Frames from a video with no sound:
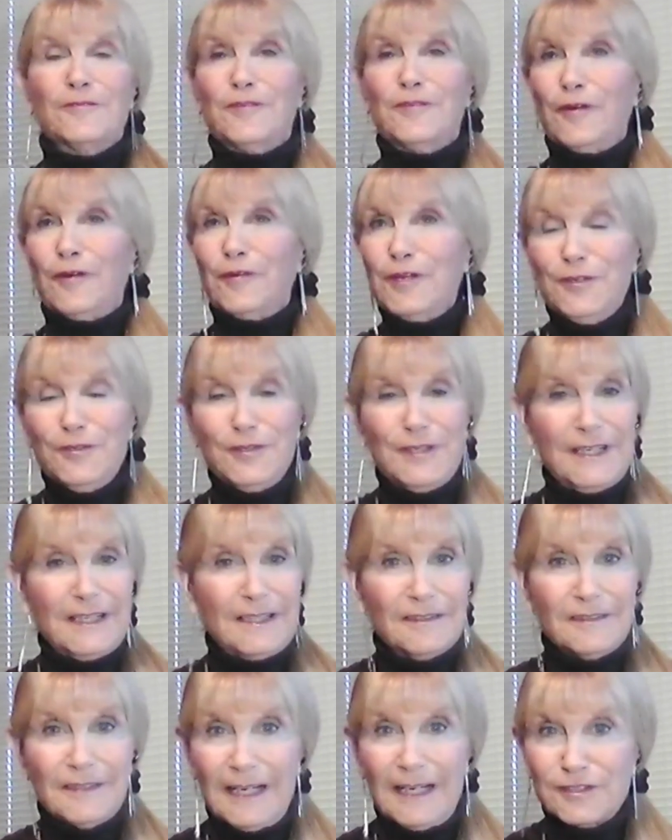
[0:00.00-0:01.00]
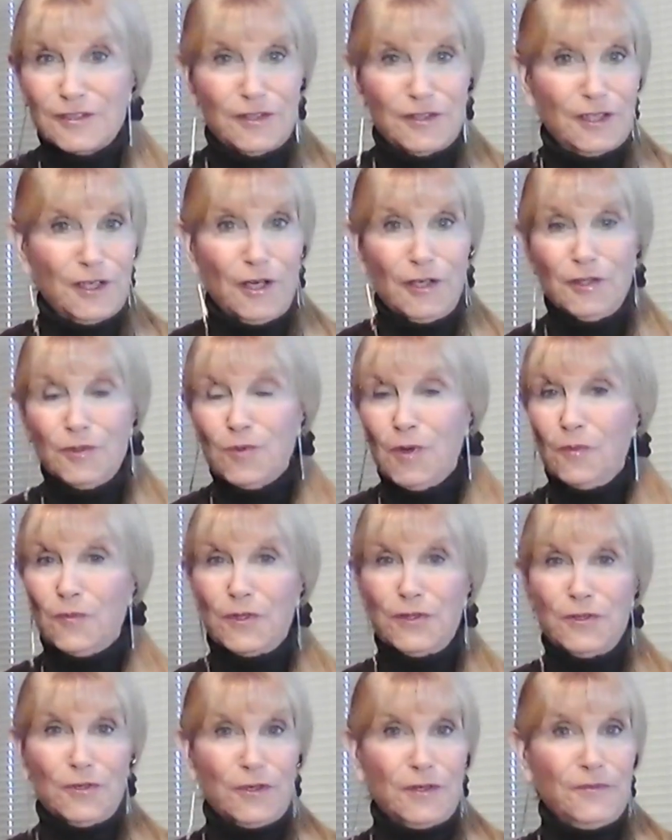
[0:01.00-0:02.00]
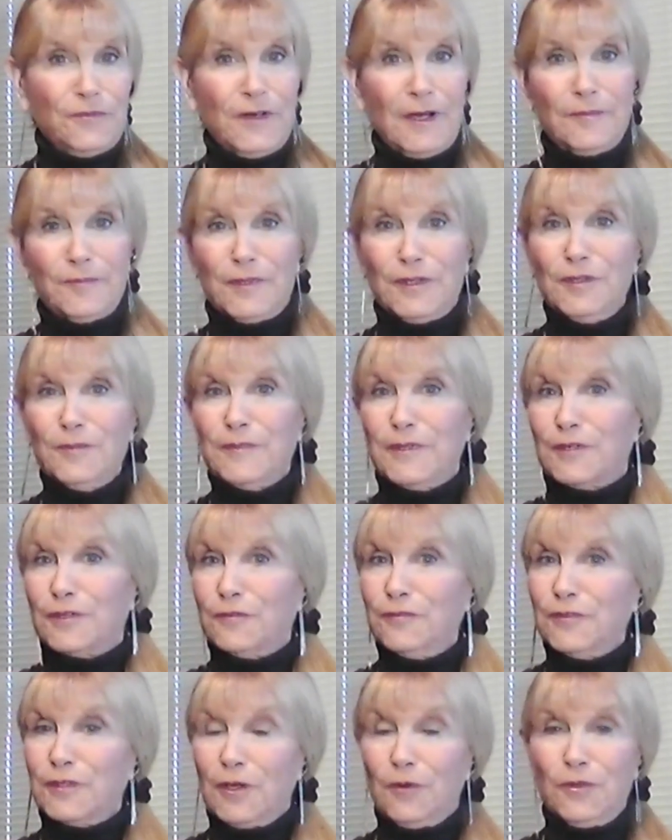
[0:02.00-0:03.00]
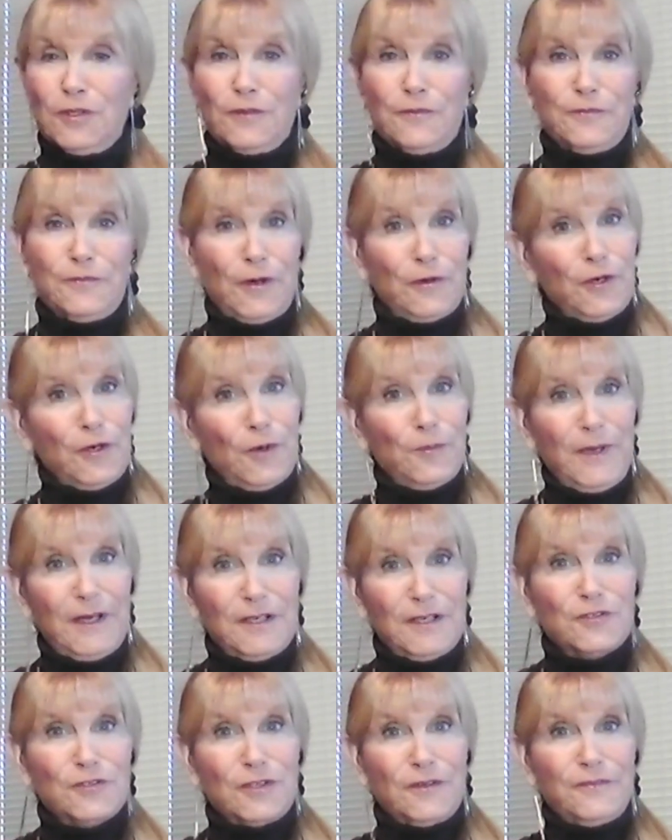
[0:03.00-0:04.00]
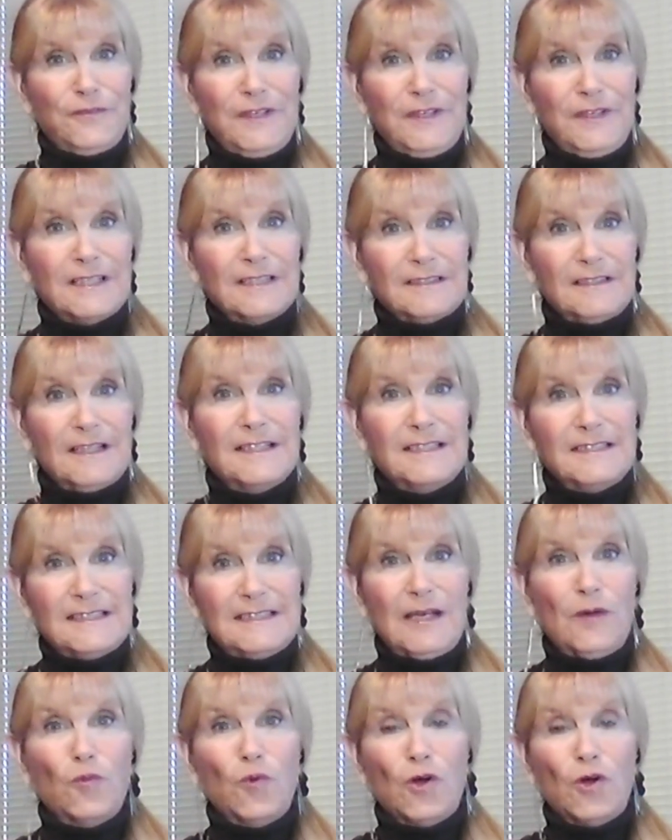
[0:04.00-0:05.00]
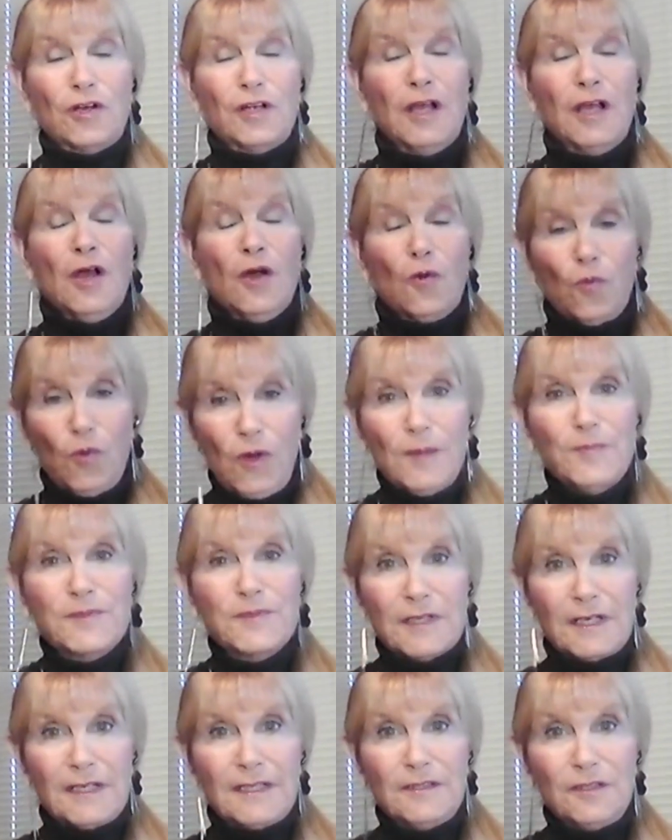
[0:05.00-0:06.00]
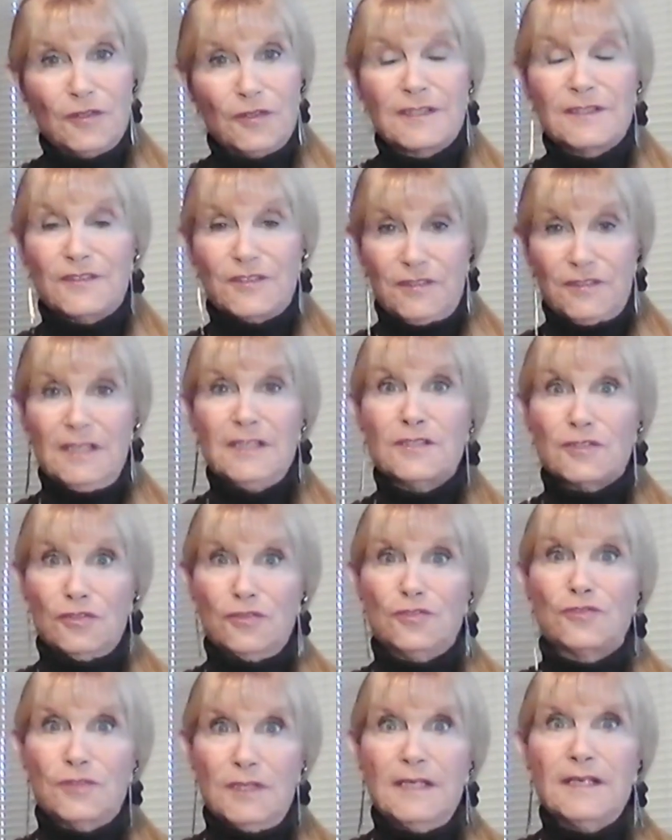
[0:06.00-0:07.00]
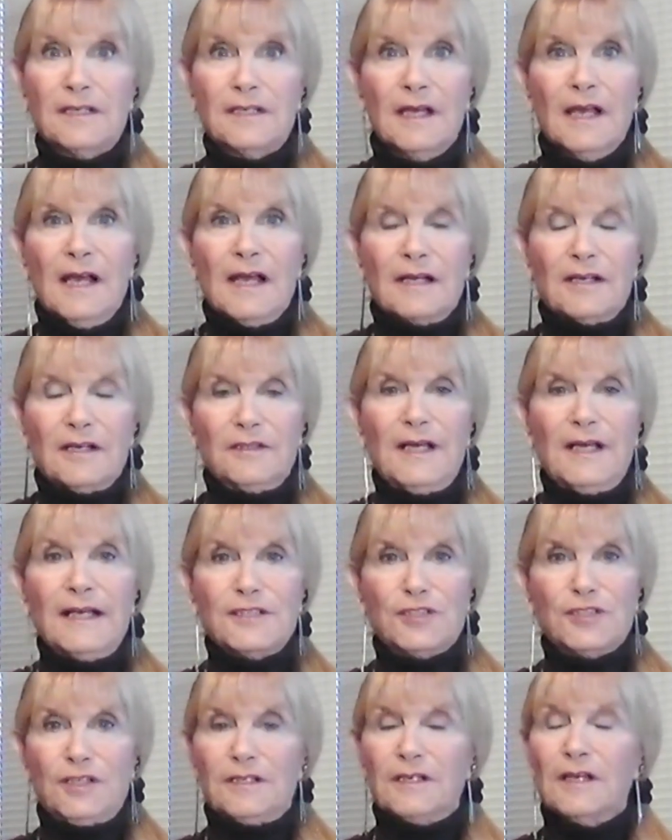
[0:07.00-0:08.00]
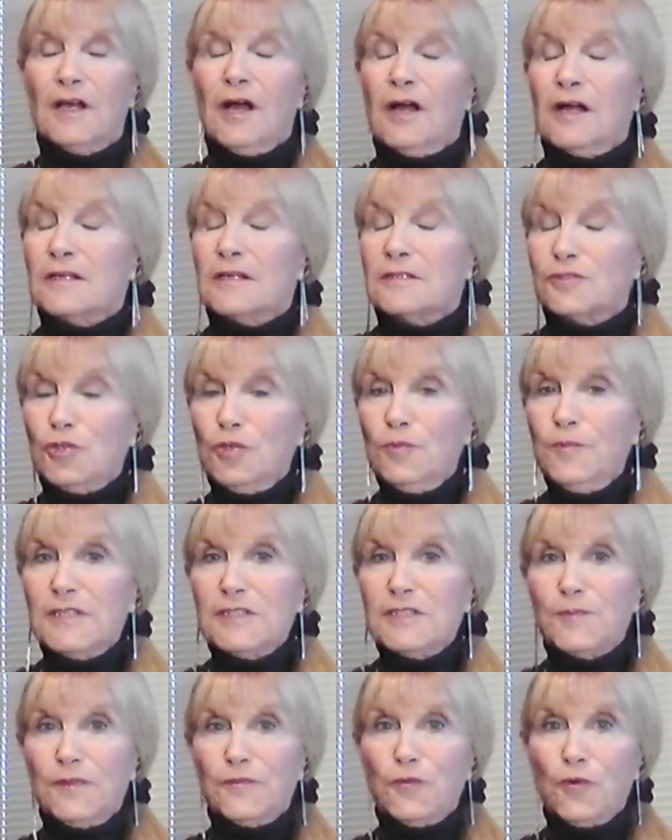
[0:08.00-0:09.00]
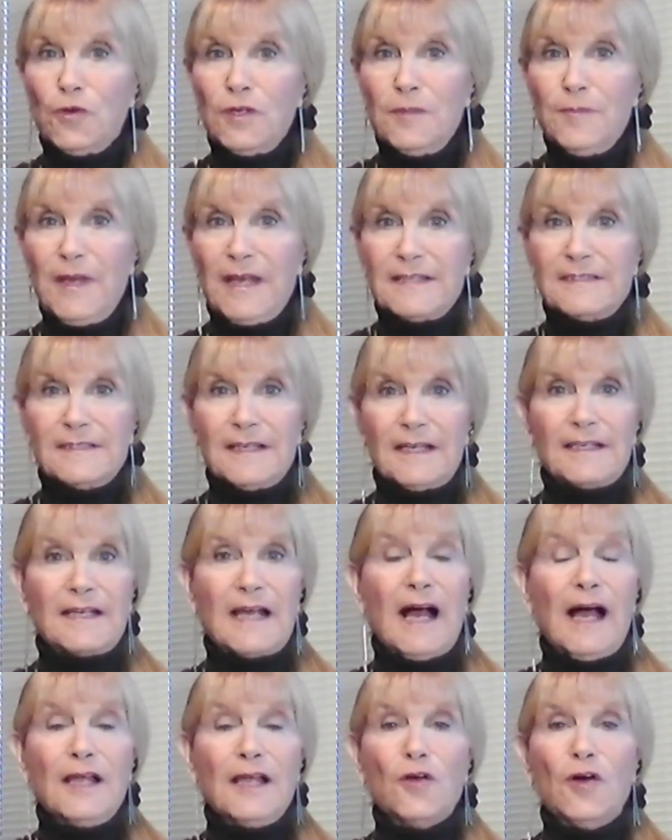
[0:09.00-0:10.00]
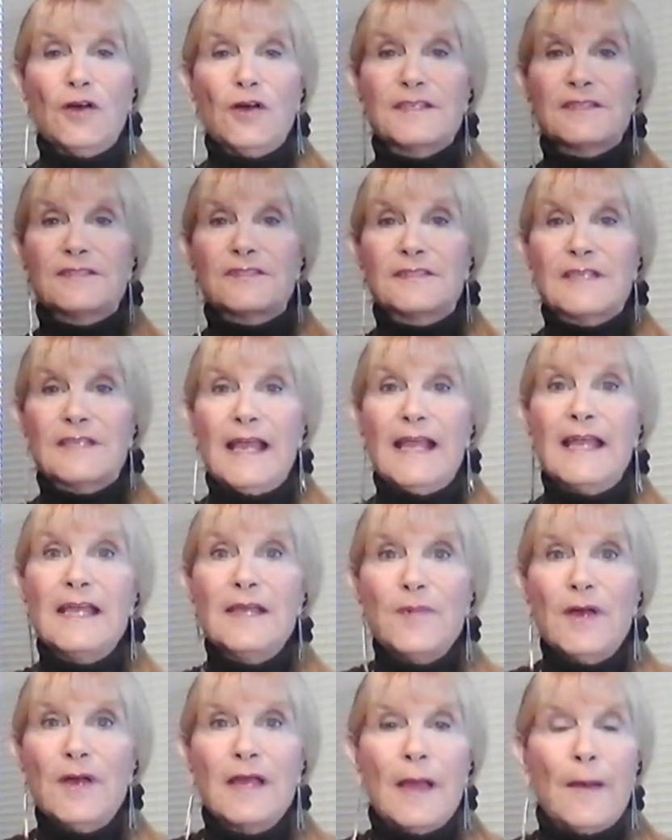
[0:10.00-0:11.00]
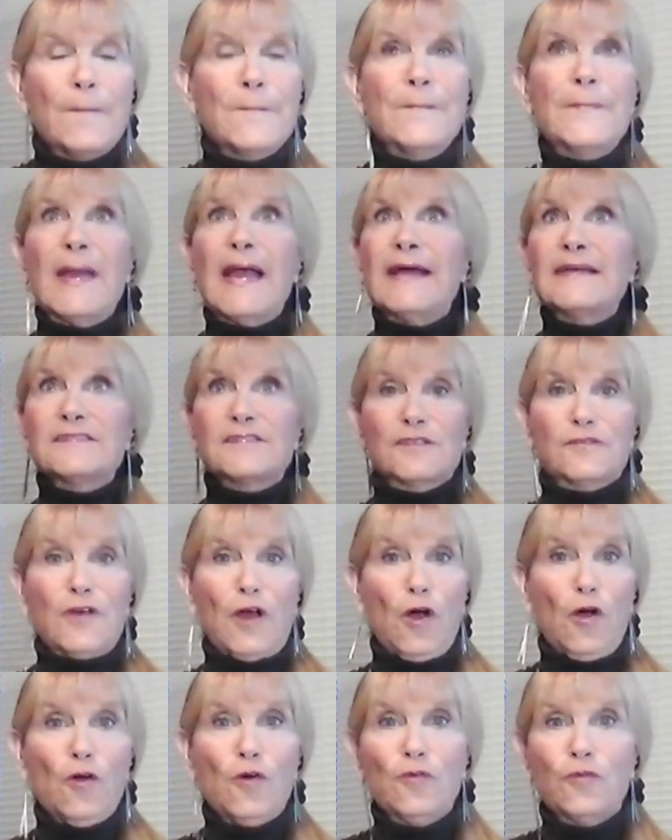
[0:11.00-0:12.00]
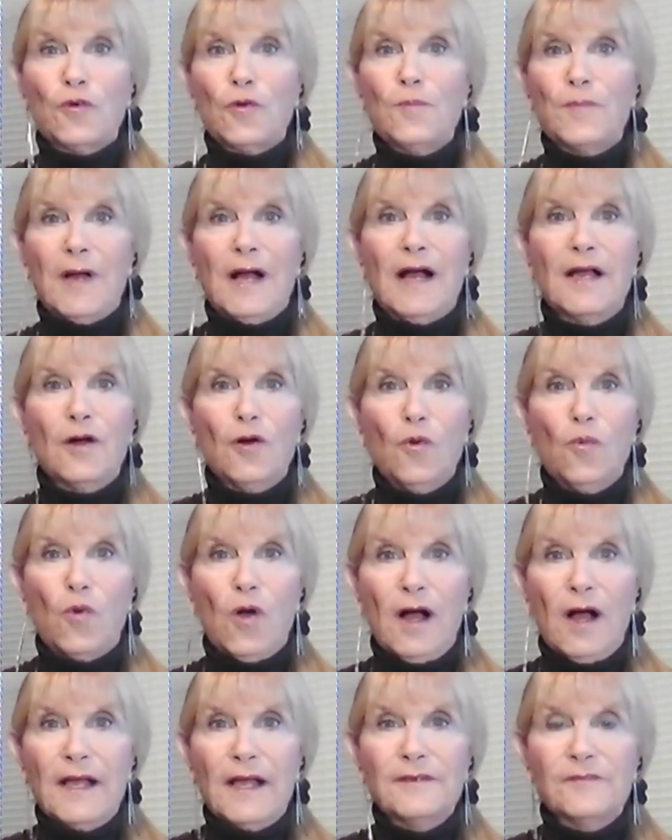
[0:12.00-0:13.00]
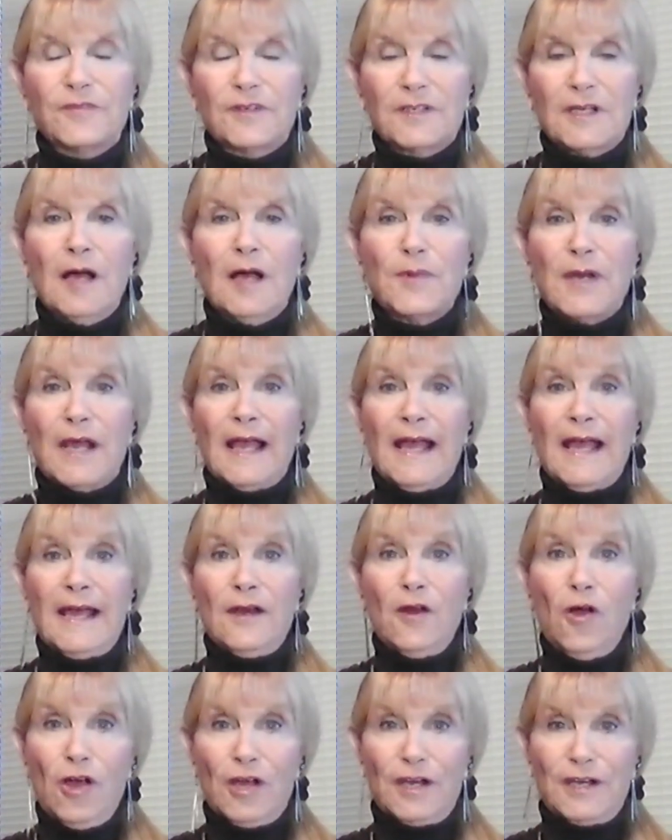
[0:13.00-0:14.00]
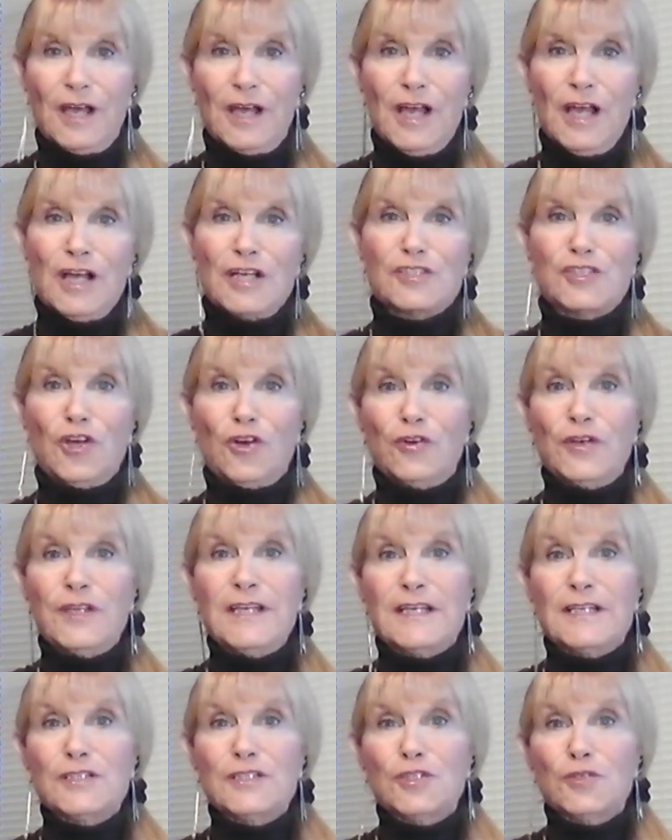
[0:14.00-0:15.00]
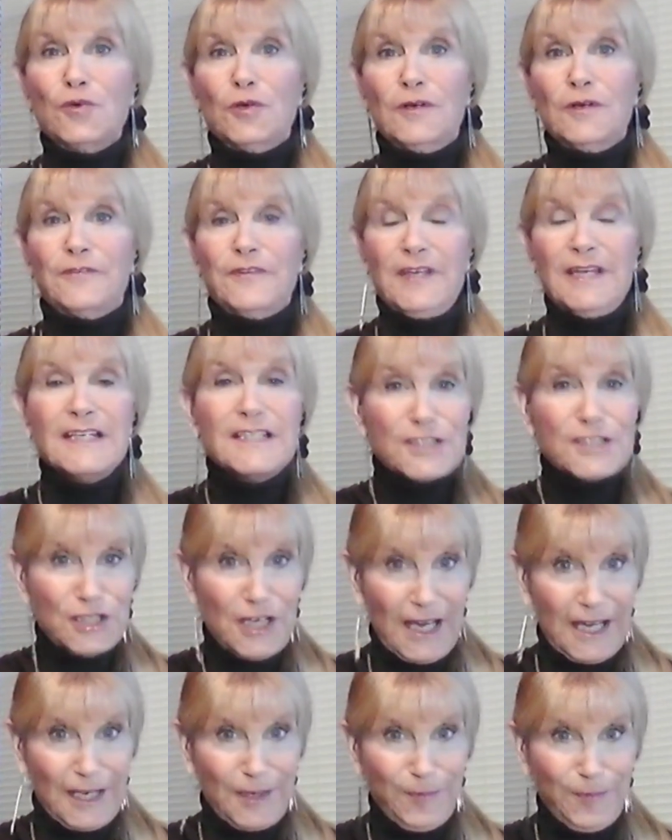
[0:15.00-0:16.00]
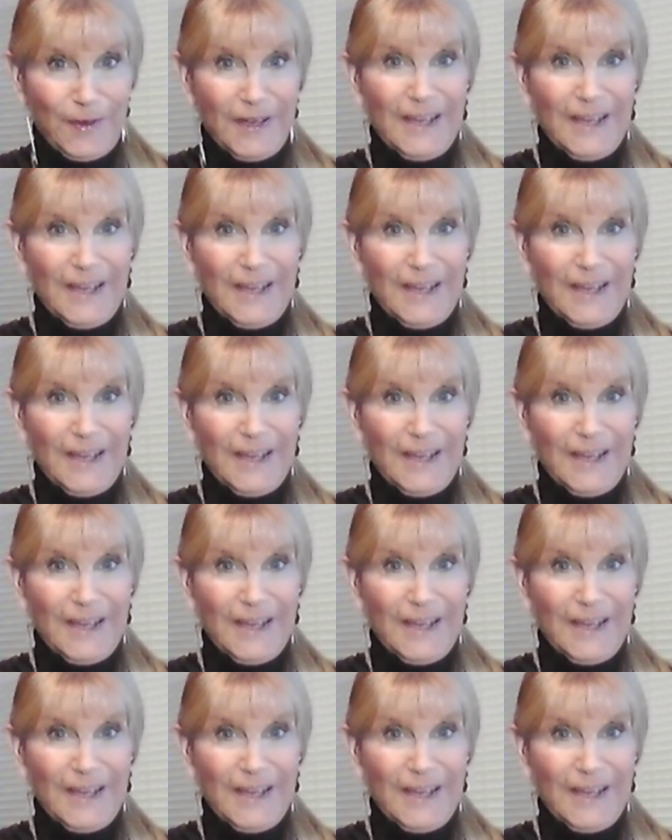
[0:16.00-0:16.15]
Very unique collection, the only one with 35 millimeter. If you go on the photo page on the Phoenix Lights Network website, you can see this unique collection two months before the mass sighting, I caught the same massive over mile wide phenomena head on, wow. turning into a V shape